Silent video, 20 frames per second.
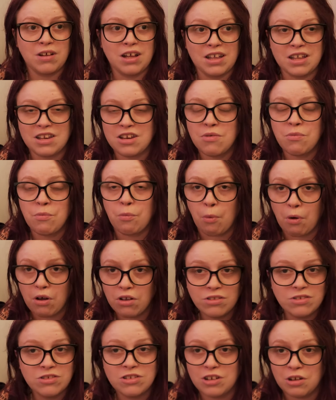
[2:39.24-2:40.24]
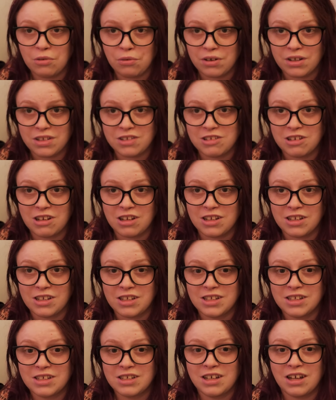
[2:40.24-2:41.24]
And I don't want to know what it's
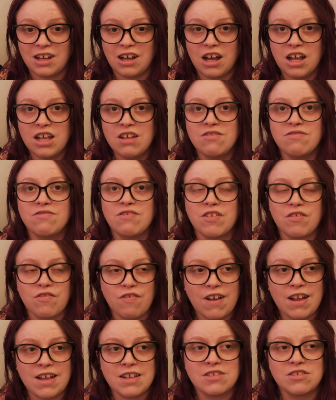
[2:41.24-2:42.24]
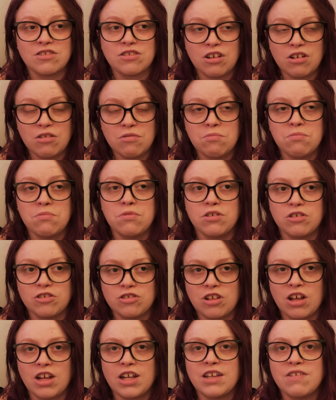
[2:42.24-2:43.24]
like. I regret so
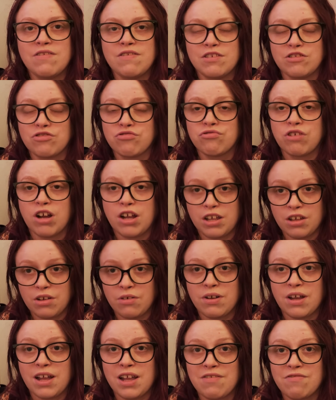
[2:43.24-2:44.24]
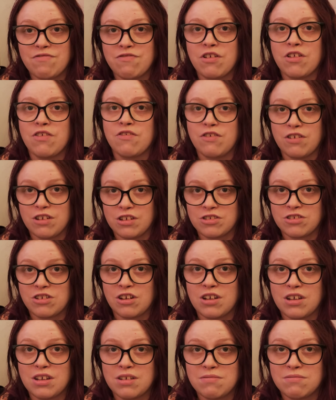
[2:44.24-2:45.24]
much that I even tried cocaine for the first
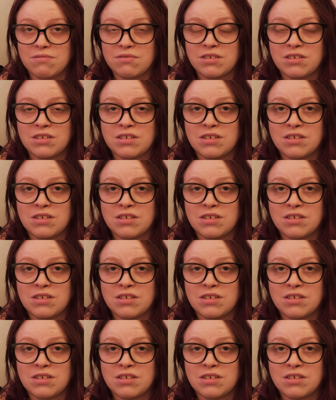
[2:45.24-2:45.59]
time.